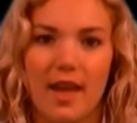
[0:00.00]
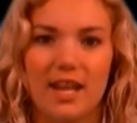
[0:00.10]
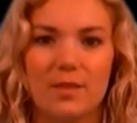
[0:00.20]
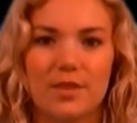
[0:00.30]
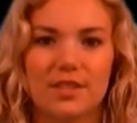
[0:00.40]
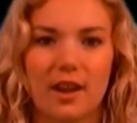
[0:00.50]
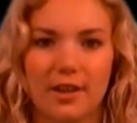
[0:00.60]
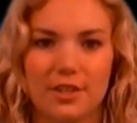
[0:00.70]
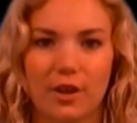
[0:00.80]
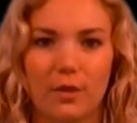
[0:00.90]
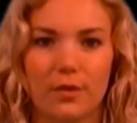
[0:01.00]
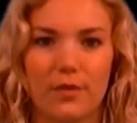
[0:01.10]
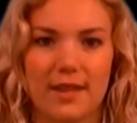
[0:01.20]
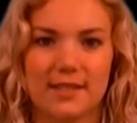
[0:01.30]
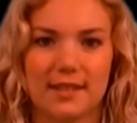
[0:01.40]
In a bizarre turn of
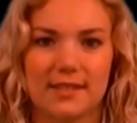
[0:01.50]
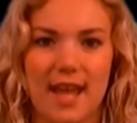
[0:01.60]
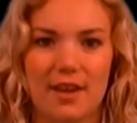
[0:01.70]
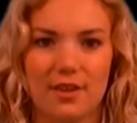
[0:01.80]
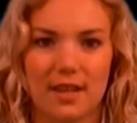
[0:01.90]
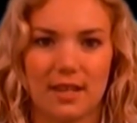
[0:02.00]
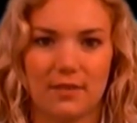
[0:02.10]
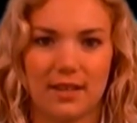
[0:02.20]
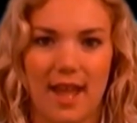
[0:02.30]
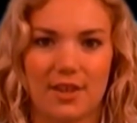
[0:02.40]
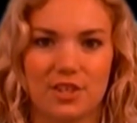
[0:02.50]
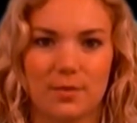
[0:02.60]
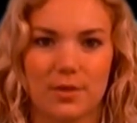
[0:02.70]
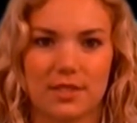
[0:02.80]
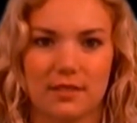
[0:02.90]
events on Saturday evening at
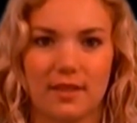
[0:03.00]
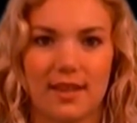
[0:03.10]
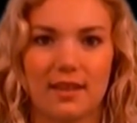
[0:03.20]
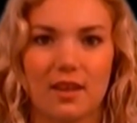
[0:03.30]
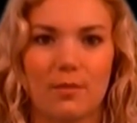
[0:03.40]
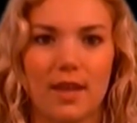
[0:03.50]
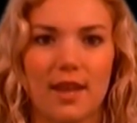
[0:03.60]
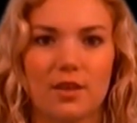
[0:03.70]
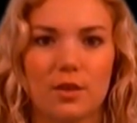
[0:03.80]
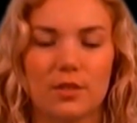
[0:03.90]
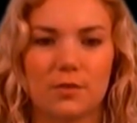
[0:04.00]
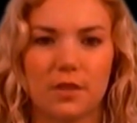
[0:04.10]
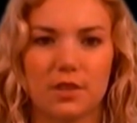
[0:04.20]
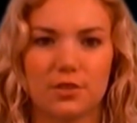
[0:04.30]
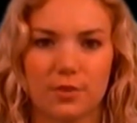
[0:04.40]
Jimmerson Lake, a man who was
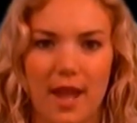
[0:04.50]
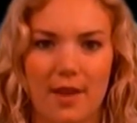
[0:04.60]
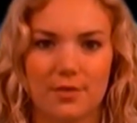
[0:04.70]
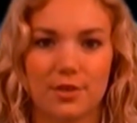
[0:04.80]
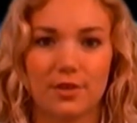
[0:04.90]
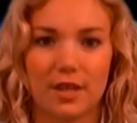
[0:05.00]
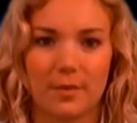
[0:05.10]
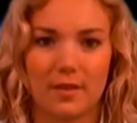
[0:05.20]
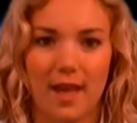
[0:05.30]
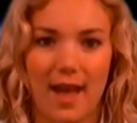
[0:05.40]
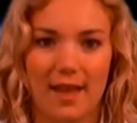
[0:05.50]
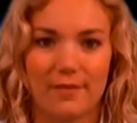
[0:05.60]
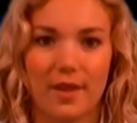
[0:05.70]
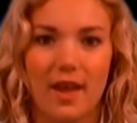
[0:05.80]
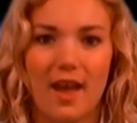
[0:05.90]
feared drowned turned up
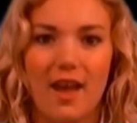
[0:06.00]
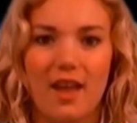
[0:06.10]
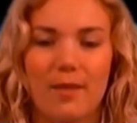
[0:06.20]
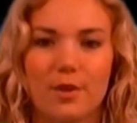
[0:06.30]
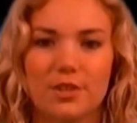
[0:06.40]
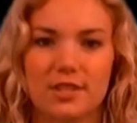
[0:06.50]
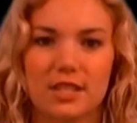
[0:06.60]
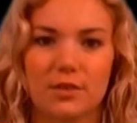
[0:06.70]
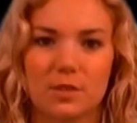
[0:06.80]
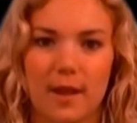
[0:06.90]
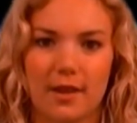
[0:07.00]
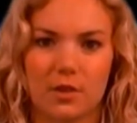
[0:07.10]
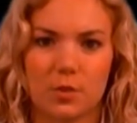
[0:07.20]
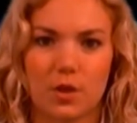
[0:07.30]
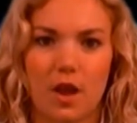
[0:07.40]
alive. Emergency
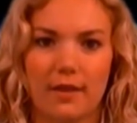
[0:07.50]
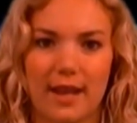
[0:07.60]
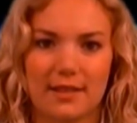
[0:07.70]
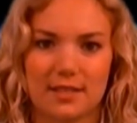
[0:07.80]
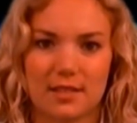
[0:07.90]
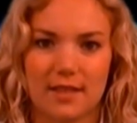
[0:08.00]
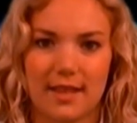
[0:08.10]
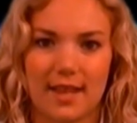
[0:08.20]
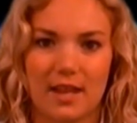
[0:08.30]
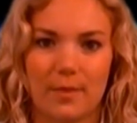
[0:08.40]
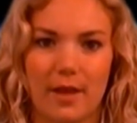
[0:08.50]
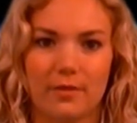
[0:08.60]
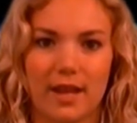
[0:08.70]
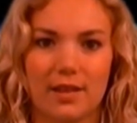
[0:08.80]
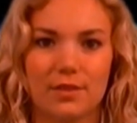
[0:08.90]
responders were called out to the lake at
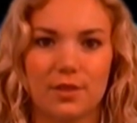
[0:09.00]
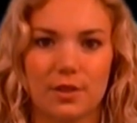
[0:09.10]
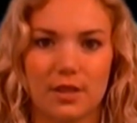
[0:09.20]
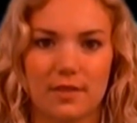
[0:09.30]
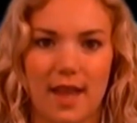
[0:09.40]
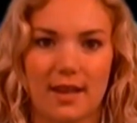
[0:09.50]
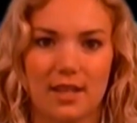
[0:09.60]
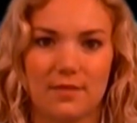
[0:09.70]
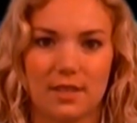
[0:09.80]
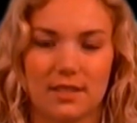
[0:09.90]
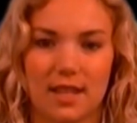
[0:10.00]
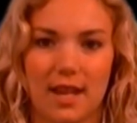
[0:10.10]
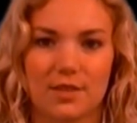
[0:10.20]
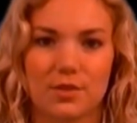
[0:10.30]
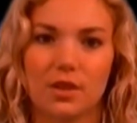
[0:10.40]
about 9.30 that evening to
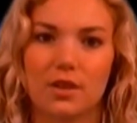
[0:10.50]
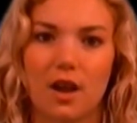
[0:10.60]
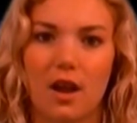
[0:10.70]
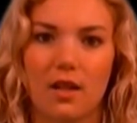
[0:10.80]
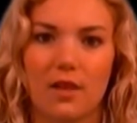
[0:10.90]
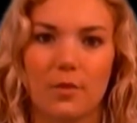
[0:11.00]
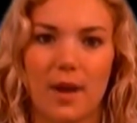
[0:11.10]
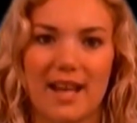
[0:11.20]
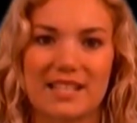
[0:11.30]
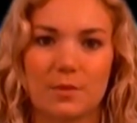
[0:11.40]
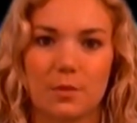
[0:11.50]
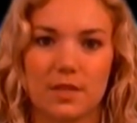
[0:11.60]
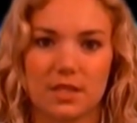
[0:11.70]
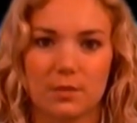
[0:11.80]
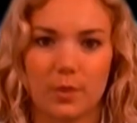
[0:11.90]
answer a call of a possible
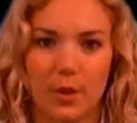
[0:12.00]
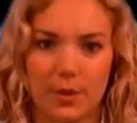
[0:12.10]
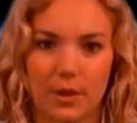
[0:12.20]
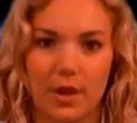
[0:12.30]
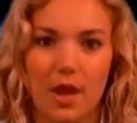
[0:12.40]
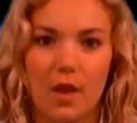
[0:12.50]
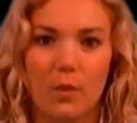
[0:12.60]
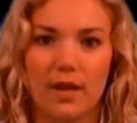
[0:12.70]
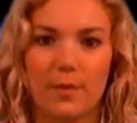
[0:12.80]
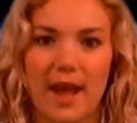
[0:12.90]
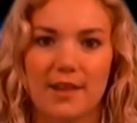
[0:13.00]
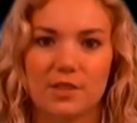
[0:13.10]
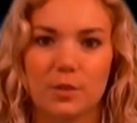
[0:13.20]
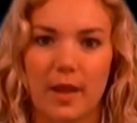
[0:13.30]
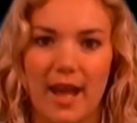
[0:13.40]
missing boater when a
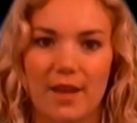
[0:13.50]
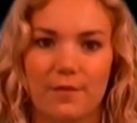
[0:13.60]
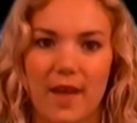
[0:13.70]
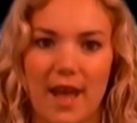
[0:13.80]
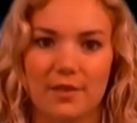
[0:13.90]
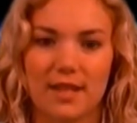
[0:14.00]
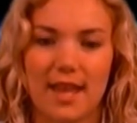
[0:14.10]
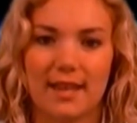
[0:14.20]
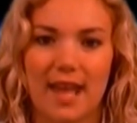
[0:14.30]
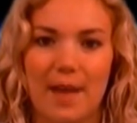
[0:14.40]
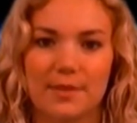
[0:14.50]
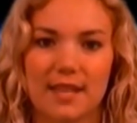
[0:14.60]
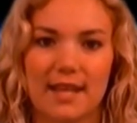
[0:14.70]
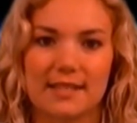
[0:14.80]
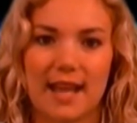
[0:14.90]
passerby found a
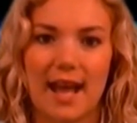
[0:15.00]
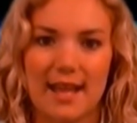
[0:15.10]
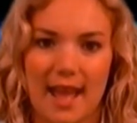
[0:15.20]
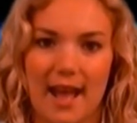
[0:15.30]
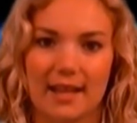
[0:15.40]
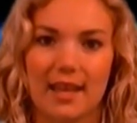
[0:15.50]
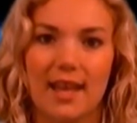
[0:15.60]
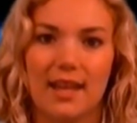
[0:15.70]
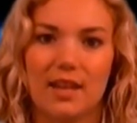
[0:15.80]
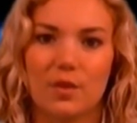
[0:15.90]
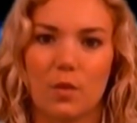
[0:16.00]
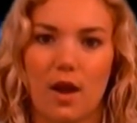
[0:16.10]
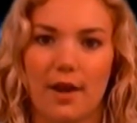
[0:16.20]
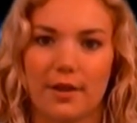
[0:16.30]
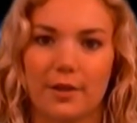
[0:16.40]
capsized kayak in the
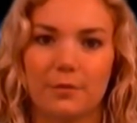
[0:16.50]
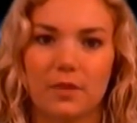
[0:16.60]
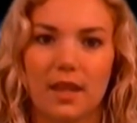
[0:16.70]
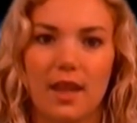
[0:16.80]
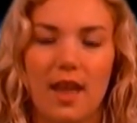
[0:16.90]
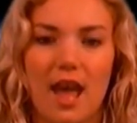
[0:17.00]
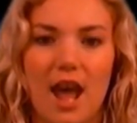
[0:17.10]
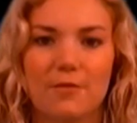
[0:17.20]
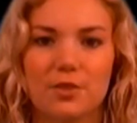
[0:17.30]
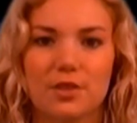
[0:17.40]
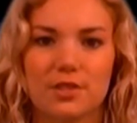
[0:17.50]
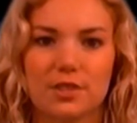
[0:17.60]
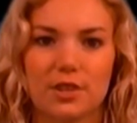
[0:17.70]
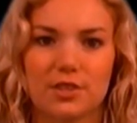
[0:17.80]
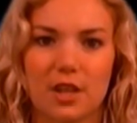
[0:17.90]
water. After a
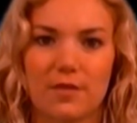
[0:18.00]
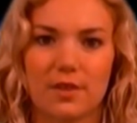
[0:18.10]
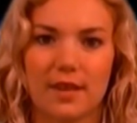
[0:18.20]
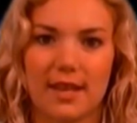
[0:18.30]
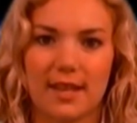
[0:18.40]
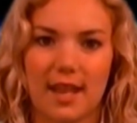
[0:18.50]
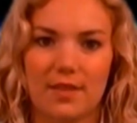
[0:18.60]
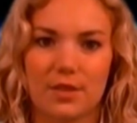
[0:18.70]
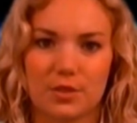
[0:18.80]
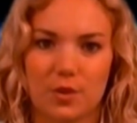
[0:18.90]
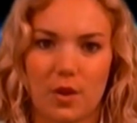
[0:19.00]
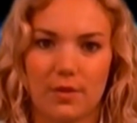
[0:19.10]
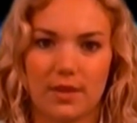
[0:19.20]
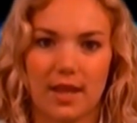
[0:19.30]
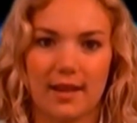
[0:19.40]
search of the lake and the
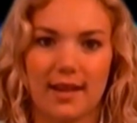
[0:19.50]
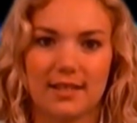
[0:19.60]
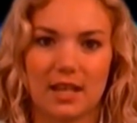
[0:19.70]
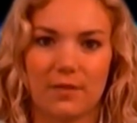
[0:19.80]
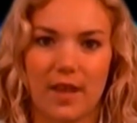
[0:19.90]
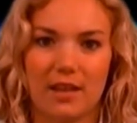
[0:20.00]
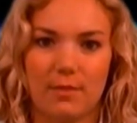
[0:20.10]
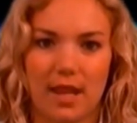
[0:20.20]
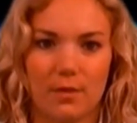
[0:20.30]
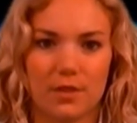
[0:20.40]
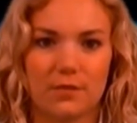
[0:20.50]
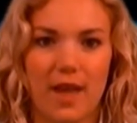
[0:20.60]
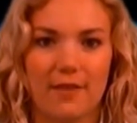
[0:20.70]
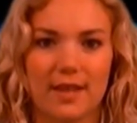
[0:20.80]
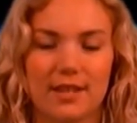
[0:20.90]
shore, the unidentified man was
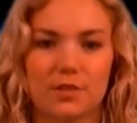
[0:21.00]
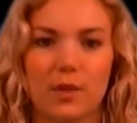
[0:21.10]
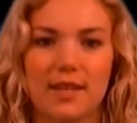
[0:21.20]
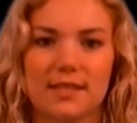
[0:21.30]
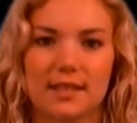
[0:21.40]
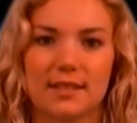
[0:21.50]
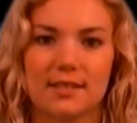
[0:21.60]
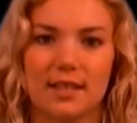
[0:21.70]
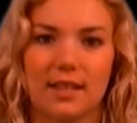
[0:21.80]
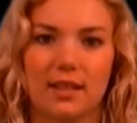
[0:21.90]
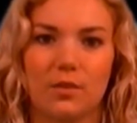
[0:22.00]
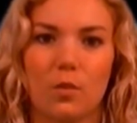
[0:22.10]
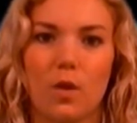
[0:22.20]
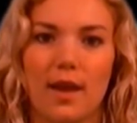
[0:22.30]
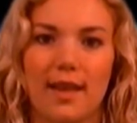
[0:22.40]
found at his residence
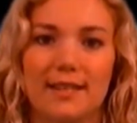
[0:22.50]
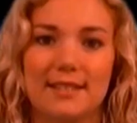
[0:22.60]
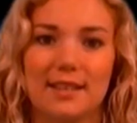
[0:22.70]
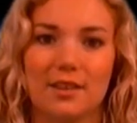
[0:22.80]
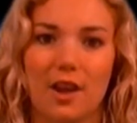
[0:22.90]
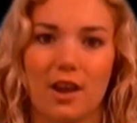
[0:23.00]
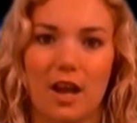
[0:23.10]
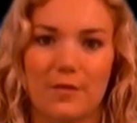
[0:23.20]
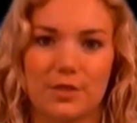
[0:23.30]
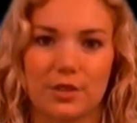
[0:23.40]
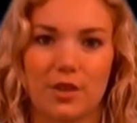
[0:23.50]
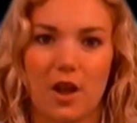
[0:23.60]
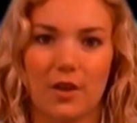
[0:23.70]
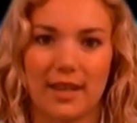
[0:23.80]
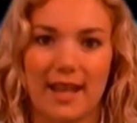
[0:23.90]
in what a DNR officer
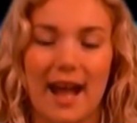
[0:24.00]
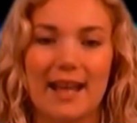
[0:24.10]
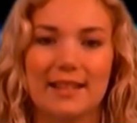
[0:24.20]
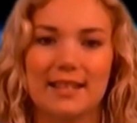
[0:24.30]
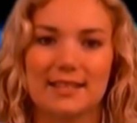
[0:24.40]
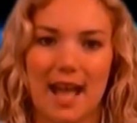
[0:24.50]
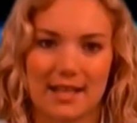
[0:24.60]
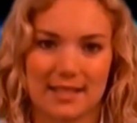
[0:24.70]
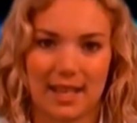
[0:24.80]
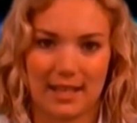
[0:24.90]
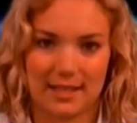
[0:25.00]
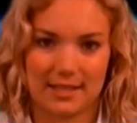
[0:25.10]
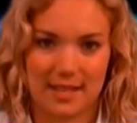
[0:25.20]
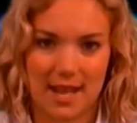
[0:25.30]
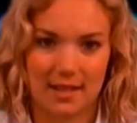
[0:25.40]
called a highly intoxicated
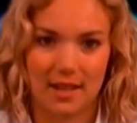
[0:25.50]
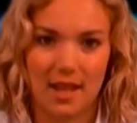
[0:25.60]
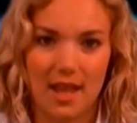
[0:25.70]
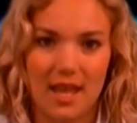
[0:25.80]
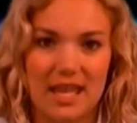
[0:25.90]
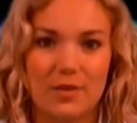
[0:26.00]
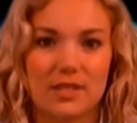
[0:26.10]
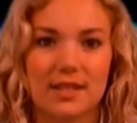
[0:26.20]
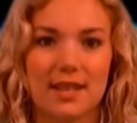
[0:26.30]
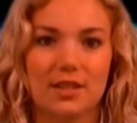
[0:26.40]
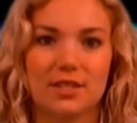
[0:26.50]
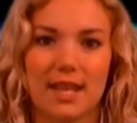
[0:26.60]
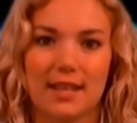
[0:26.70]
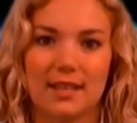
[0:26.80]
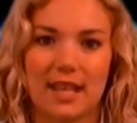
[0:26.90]
state. He was later
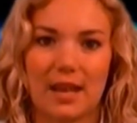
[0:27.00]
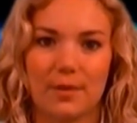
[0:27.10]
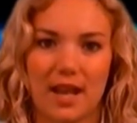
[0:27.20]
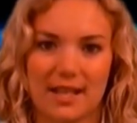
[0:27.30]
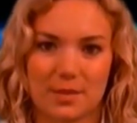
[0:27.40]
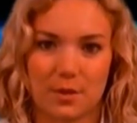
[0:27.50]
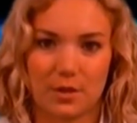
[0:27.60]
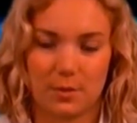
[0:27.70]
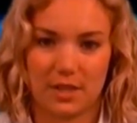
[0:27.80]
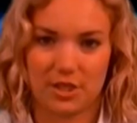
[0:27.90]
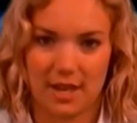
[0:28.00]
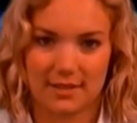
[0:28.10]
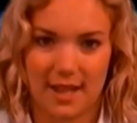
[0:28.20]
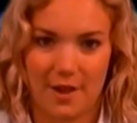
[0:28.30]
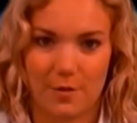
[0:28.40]
taken to Cameron Hospital to be
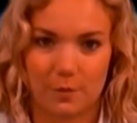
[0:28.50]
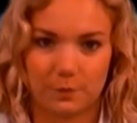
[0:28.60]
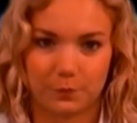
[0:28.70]
checked out.